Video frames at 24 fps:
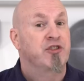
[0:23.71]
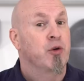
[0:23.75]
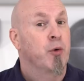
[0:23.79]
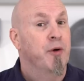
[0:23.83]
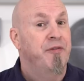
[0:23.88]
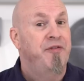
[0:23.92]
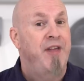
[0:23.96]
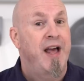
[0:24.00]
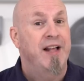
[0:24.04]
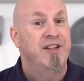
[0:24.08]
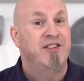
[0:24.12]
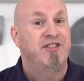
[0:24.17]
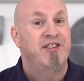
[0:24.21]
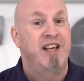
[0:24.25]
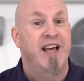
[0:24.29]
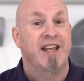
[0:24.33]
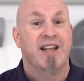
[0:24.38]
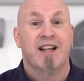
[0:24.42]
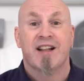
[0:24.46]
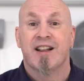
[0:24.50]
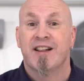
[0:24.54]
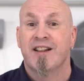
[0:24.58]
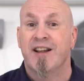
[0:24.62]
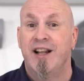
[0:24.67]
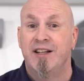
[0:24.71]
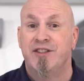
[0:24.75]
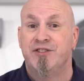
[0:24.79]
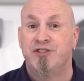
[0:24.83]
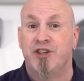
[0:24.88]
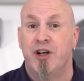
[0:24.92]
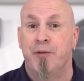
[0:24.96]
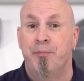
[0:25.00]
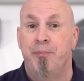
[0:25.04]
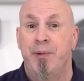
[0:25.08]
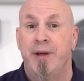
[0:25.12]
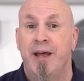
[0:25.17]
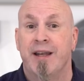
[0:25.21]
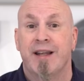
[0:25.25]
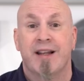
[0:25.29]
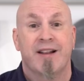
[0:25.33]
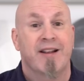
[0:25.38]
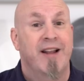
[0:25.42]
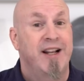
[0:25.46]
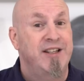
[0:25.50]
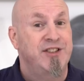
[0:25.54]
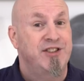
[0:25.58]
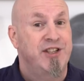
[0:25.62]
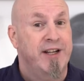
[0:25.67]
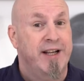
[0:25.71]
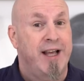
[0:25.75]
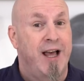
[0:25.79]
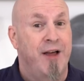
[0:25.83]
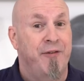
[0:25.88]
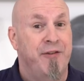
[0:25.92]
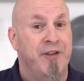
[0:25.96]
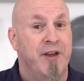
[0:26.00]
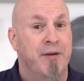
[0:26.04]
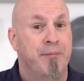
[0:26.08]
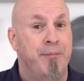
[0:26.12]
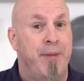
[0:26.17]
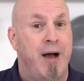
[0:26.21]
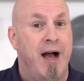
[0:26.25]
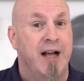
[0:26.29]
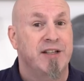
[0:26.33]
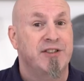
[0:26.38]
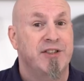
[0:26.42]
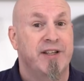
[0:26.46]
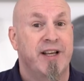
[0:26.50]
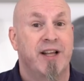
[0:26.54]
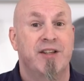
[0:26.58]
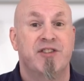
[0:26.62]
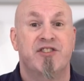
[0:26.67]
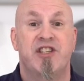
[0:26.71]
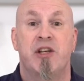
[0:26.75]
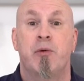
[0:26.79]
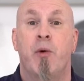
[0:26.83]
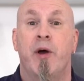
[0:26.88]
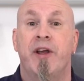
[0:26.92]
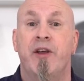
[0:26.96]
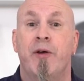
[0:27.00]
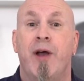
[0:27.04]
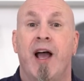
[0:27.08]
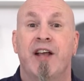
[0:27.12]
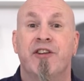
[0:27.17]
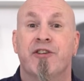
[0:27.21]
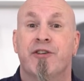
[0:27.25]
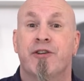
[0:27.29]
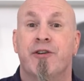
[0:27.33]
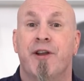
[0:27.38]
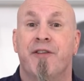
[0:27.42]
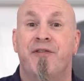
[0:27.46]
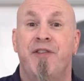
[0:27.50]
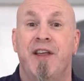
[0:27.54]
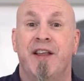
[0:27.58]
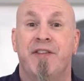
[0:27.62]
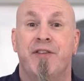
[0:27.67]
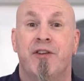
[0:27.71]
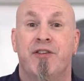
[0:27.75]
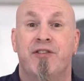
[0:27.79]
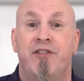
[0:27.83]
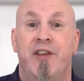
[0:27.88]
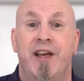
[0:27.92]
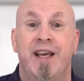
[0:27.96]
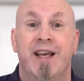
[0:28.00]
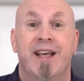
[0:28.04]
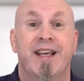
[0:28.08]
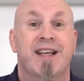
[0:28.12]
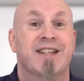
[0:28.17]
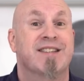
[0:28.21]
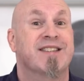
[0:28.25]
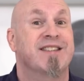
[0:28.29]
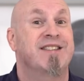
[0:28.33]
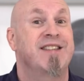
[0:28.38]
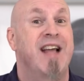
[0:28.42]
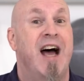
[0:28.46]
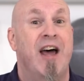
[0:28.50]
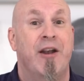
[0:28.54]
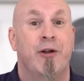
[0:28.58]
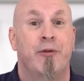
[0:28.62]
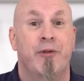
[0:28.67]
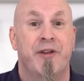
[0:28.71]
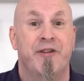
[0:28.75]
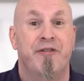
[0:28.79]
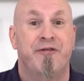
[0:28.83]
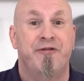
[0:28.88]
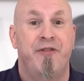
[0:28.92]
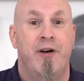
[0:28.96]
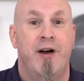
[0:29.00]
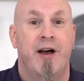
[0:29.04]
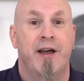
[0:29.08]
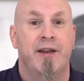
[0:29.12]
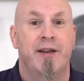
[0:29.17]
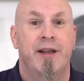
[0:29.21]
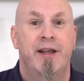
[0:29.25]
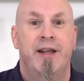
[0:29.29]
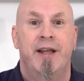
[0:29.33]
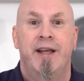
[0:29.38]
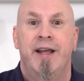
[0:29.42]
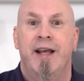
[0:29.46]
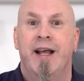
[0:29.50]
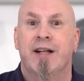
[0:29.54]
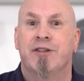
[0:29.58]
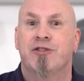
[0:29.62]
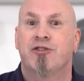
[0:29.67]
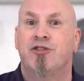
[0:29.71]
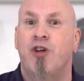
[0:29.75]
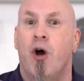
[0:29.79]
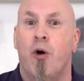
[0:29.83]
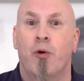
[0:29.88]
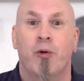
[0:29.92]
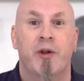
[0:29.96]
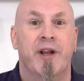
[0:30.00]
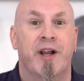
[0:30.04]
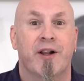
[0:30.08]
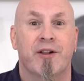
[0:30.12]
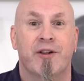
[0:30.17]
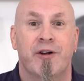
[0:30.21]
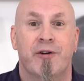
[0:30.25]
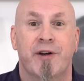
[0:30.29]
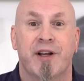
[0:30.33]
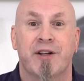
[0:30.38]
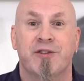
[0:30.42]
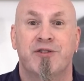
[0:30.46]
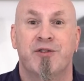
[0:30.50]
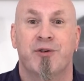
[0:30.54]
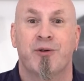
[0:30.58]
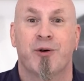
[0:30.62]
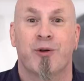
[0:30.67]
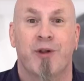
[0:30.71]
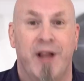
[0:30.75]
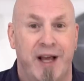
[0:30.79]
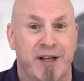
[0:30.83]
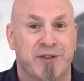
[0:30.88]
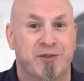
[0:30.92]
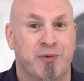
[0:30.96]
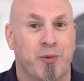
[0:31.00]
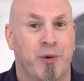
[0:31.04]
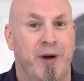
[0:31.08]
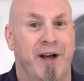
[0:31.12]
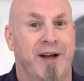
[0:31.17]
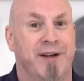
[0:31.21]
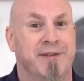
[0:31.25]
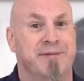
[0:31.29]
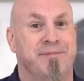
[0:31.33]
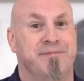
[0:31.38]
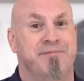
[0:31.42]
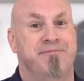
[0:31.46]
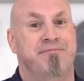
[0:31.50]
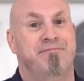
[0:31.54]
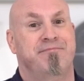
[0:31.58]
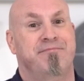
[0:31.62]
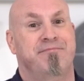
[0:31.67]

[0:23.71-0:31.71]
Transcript: So with that said, let's jump in. Let's check out the unboxing and see why you guys are going to think this thing is not only fun, it's totally a learning tool as well.